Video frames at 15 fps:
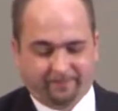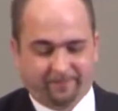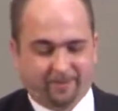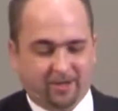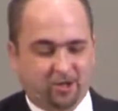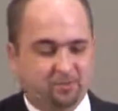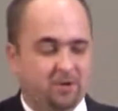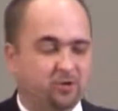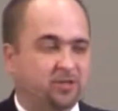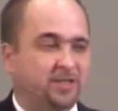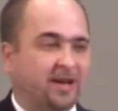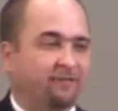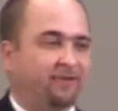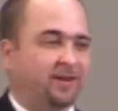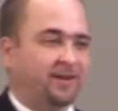There's most
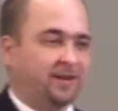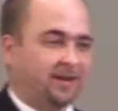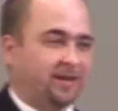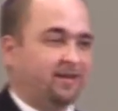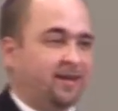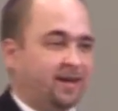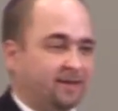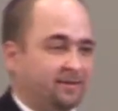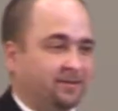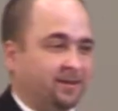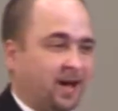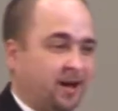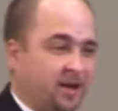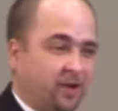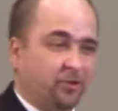definitely then
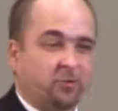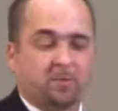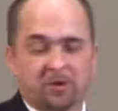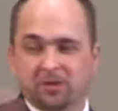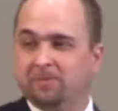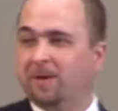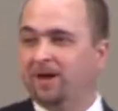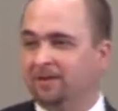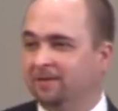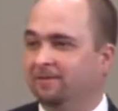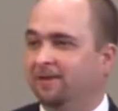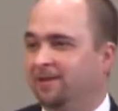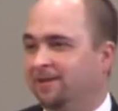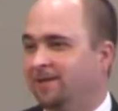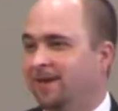another perspective
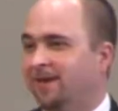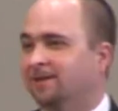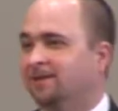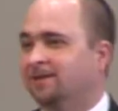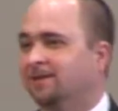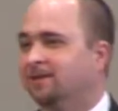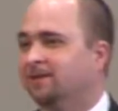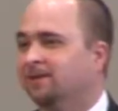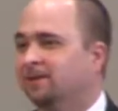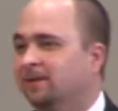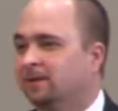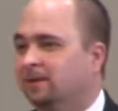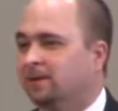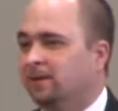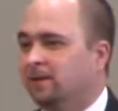in the text.
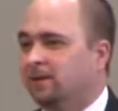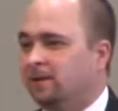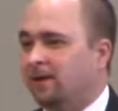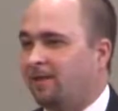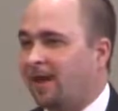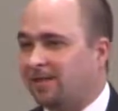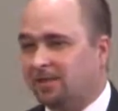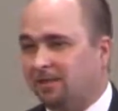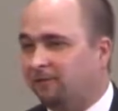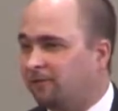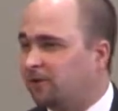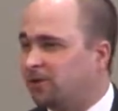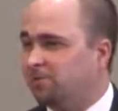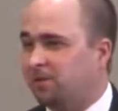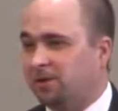Okay, that's the
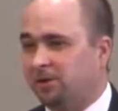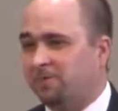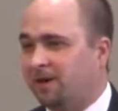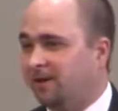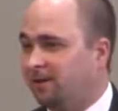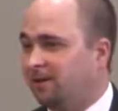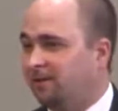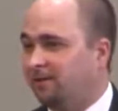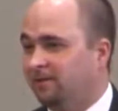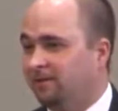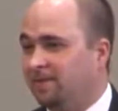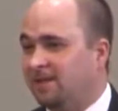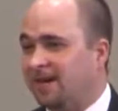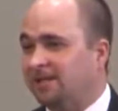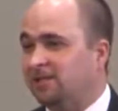first perspective. I
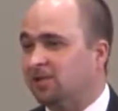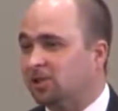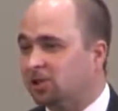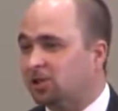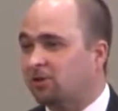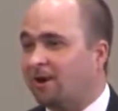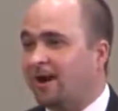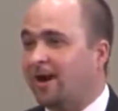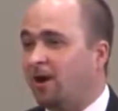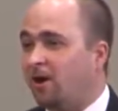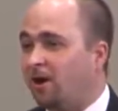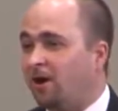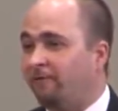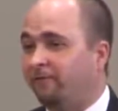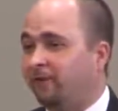mean, that's the straight
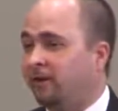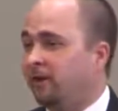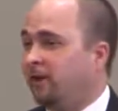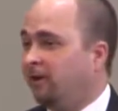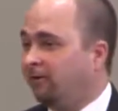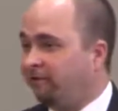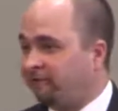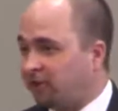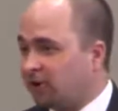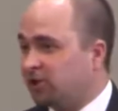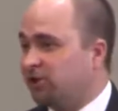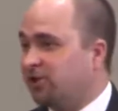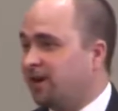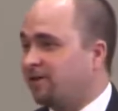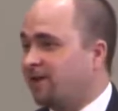off
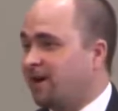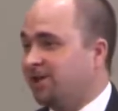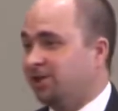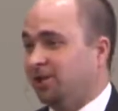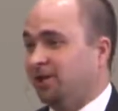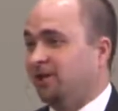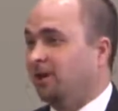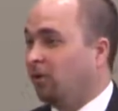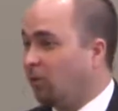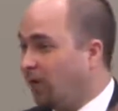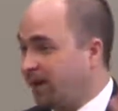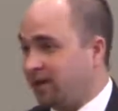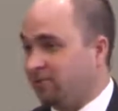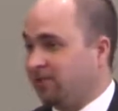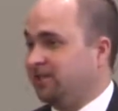first generation
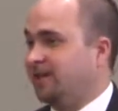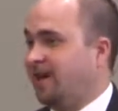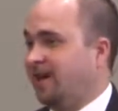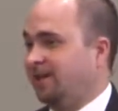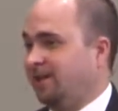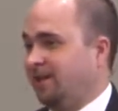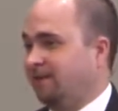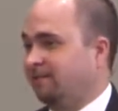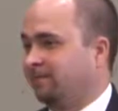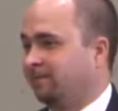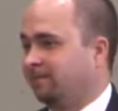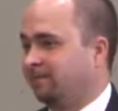what he was saying to them.